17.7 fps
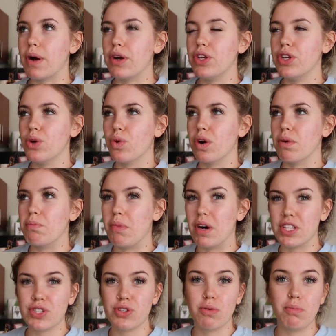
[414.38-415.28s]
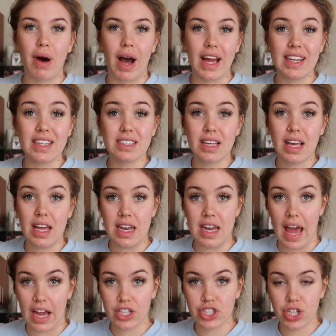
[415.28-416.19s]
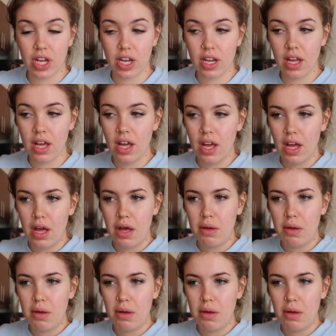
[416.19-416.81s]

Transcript: about your muscle-mind connection.